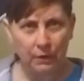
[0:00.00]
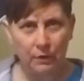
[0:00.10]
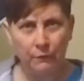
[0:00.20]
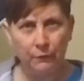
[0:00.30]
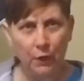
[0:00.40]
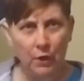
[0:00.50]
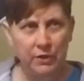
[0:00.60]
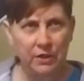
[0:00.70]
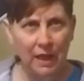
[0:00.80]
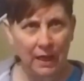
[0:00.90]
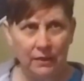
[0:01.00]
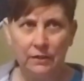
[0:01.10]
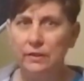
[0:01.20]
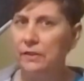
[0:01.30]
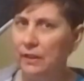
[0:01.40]
The first
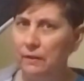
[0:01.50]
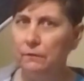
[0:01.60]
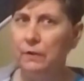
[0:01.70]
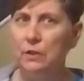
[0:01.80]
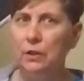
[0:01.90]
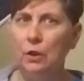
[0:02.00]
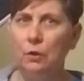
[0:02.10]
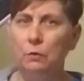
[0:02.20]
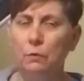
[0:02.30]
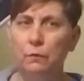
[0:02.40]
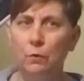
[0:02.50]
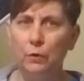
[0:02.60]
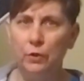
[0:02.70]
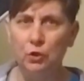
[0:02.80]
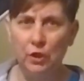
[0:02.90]
and the second video for
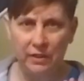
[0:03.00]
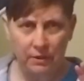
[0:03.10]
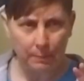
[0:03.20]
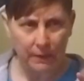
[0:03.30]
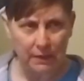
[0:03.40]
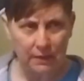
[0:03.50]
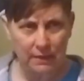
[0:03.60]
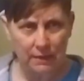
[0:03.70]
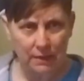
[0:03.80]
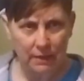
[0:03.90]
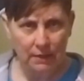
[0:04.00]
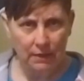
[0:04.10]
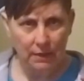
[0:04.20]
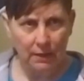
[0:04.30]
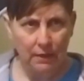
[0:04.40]
the chest piece
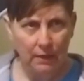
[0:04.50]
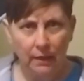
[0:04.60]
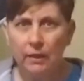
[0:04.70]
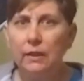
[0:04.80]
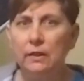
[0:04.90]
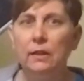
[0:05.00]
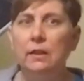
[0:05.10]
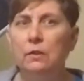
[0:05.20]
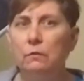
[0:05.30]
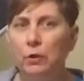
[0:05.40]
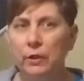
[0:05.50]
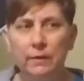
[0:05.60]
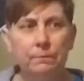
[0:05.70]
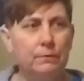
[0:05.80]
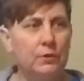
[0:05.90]
in the
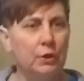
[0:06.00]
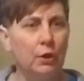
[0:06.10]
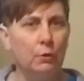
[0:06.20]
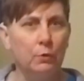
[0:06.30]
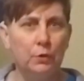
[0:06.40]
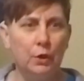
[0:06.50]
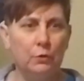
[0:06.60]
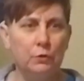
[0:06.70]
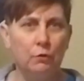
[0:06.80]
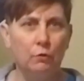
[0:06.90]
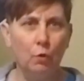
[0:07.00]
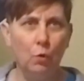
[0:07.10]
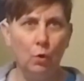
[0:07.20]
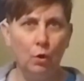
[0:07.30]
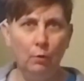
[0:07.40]
running, so those are
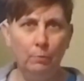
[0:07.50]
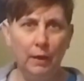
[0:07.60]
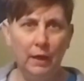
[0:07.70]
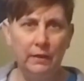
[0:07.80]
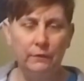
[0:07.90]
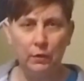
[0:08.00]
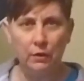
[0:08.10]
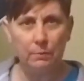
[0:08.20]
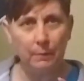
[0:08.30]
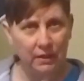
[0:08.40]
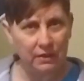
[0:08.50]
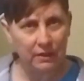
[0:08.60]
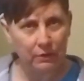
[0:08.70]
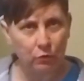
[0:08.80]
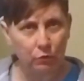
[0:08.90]
all up, and if you're going to Maker
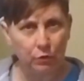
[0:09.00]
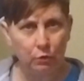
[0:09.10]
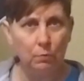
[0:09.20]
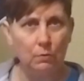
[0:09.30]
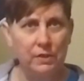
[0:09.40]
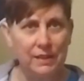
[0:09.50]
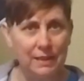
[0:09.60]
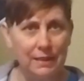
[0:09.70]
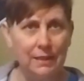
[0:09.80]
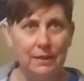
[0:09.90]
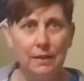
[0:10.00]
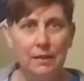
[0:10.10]
Central you will see